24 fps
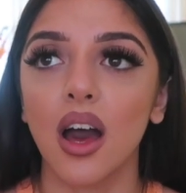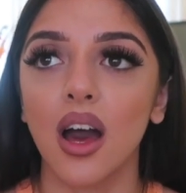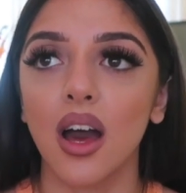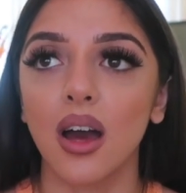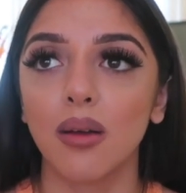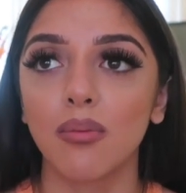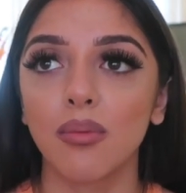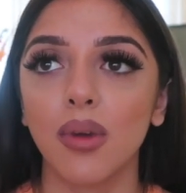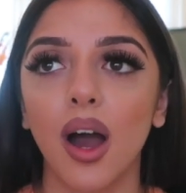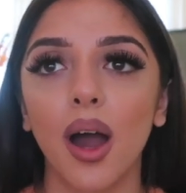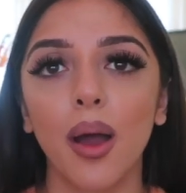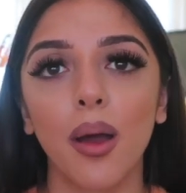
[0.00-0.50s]

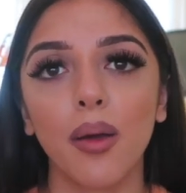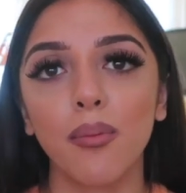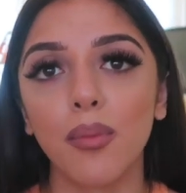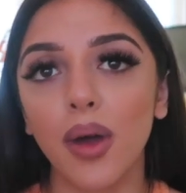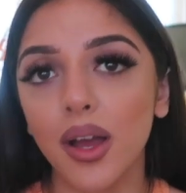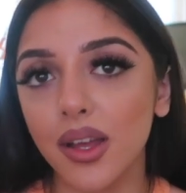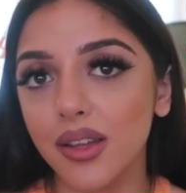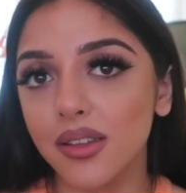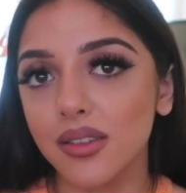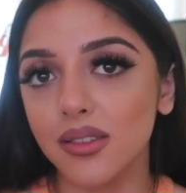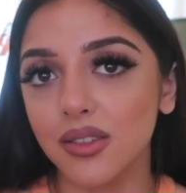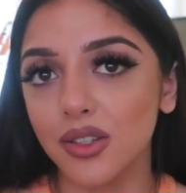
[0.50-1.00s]
You
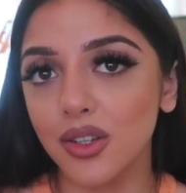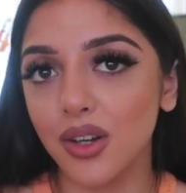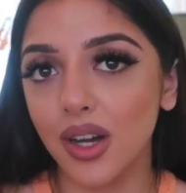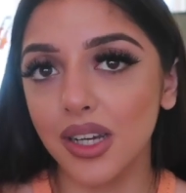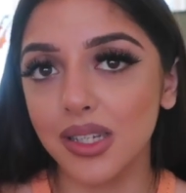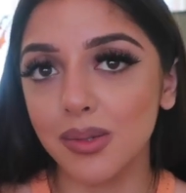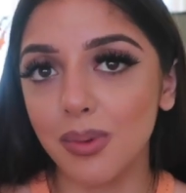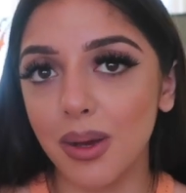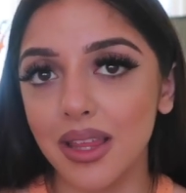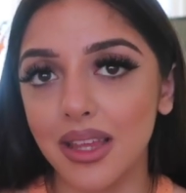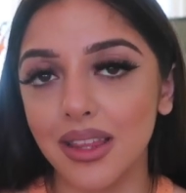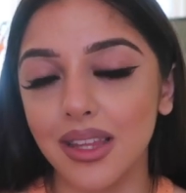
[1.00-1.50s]

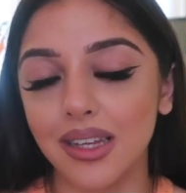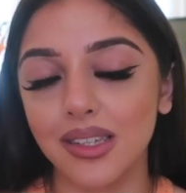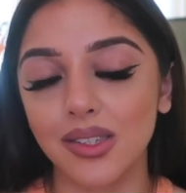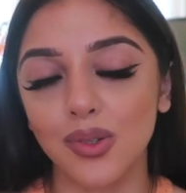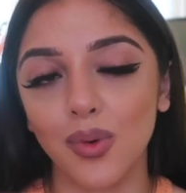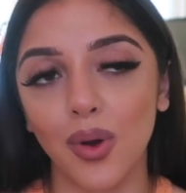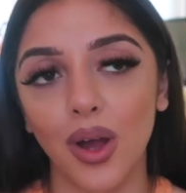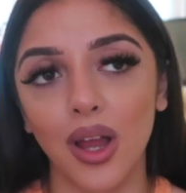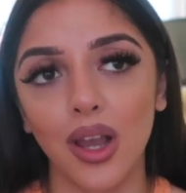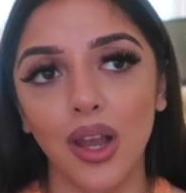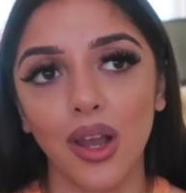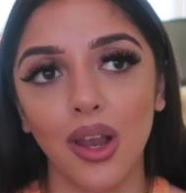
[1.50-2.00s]
guys might think
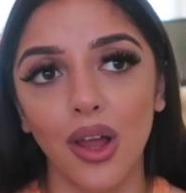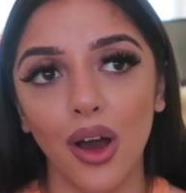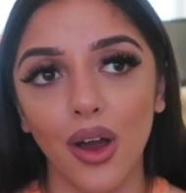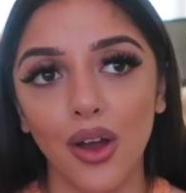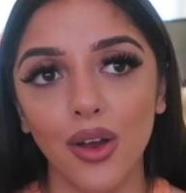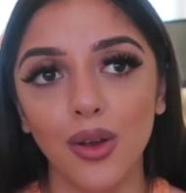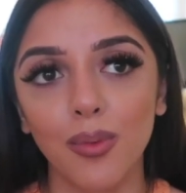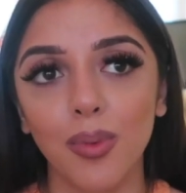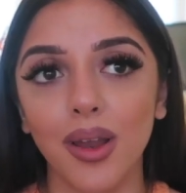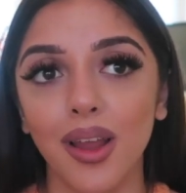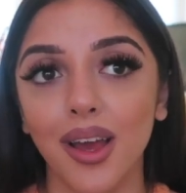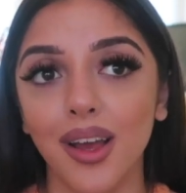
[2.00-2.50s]
that's quite
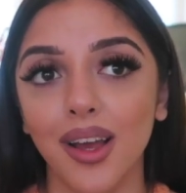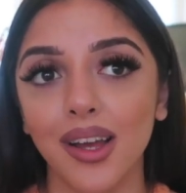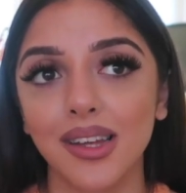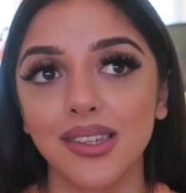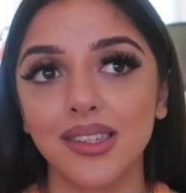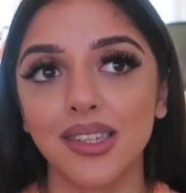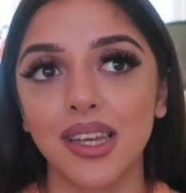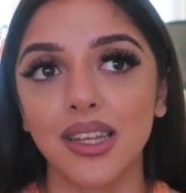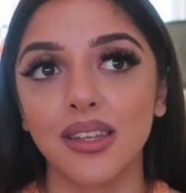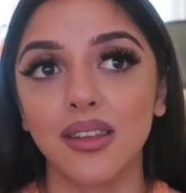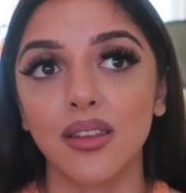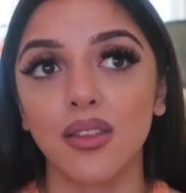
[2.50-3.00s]
low, but like
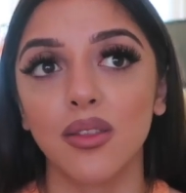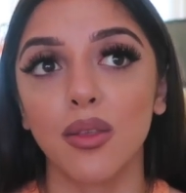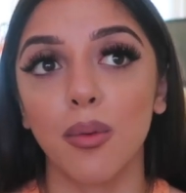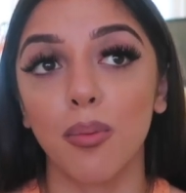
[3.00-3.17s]
I said,